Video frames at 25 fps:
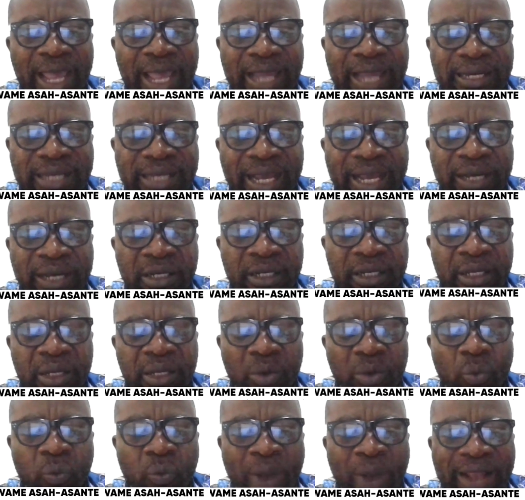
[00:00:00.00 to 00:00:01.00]
And then
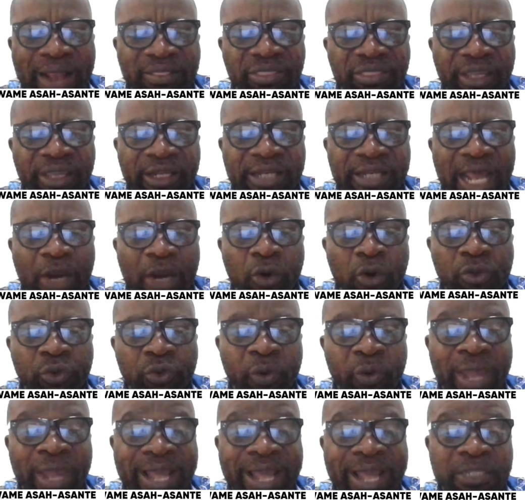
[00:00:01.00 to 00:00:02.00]
one thing that
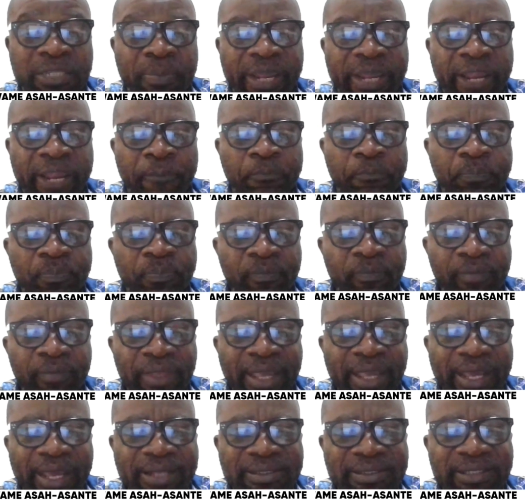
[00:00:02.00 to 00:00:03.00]
also hurt me
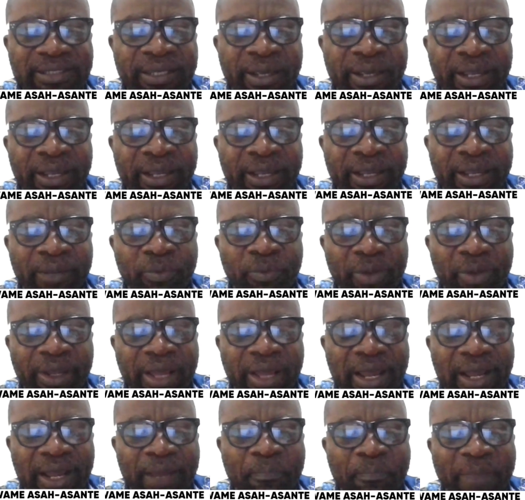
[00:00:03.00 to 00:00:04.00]
is the
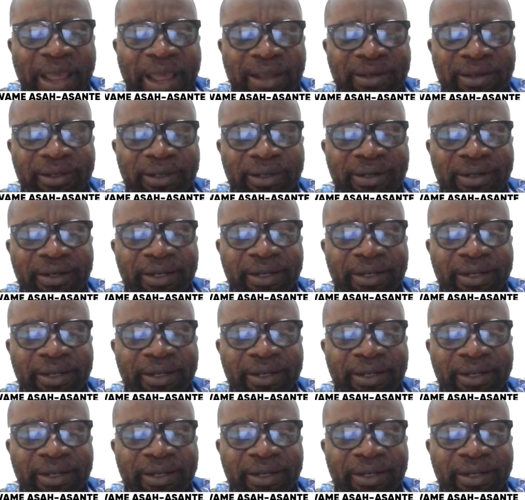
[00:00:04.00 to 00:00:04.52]
uh, Ben.